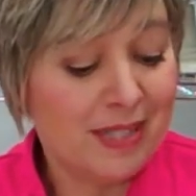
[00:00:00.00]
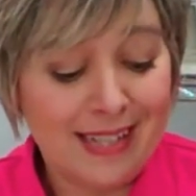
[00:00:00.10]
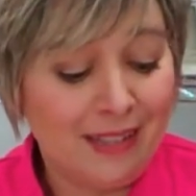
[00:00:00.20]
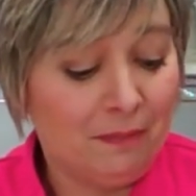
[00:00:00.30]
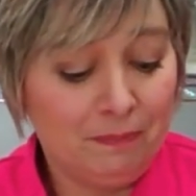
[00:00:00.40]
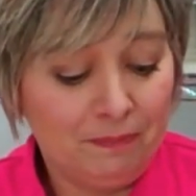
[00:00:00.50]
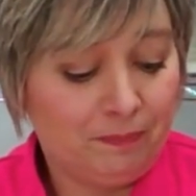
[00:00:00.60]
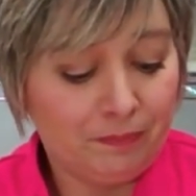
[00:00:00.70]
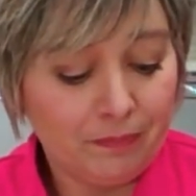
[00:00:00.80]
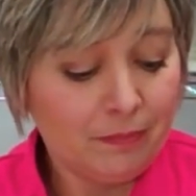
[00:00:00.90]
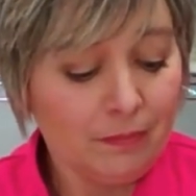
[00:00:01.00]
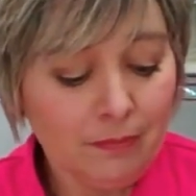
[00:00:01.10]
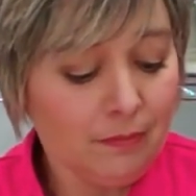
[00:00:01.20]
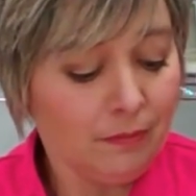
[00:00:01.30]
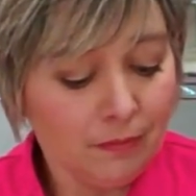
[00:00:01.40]
that
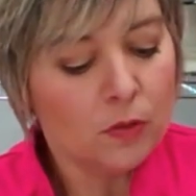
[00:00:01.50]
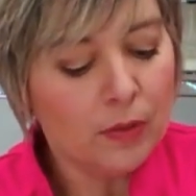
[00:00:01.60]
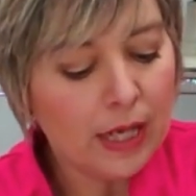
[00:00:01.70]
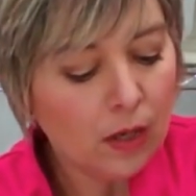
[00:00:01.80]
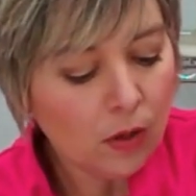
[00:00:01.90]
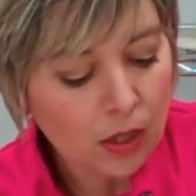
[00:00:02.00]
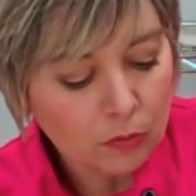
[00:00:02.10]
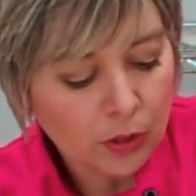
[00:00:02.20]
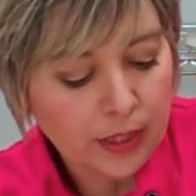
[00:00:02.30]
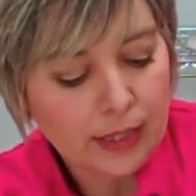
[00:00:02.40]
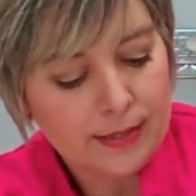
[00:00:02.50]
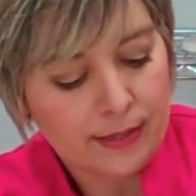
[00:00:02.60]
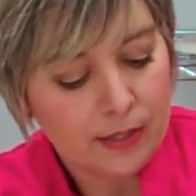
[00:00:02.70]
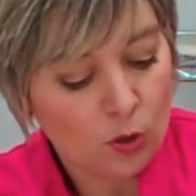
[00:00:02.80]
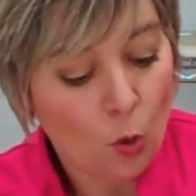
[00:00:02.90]
in. So now our royal
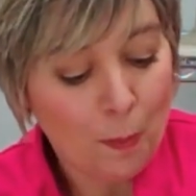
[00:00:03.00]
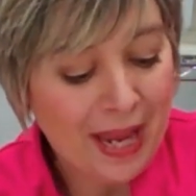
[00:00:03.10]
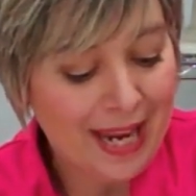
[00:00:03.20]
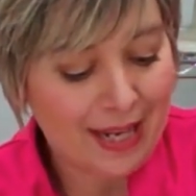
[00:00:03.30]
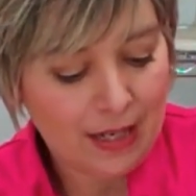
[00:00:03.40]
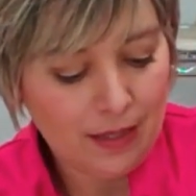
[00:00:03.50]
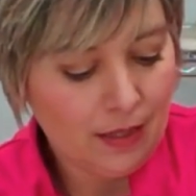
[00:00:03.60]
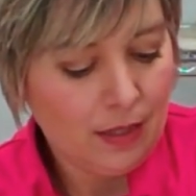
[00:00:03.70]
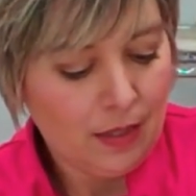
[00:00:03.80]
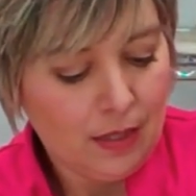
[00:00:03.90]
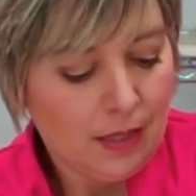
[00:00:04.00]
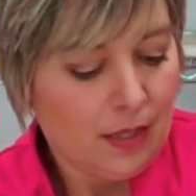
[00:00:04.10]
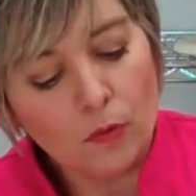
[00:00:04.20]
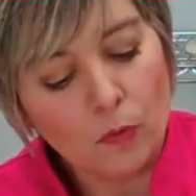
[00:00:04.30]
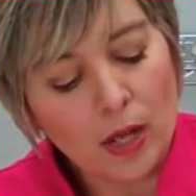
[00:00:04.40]
icing is opaque.
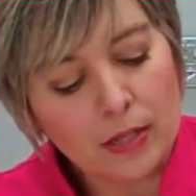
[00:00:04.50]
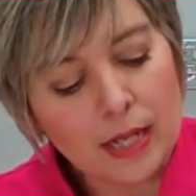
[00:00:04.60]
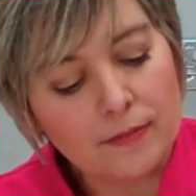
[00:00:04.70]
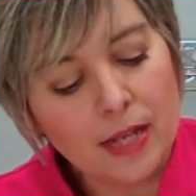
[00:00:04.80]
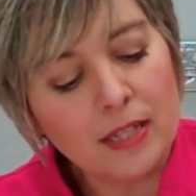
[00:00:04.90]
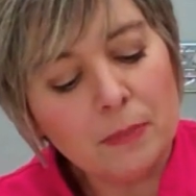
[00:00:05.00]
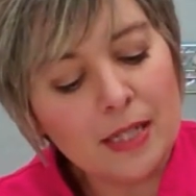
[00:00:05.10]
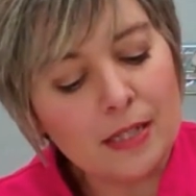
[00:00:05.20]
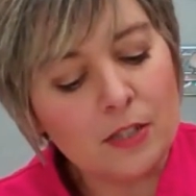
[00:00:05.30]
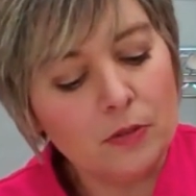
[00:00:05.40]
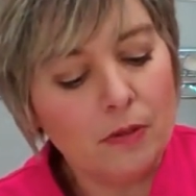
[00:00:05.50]
Anybody that's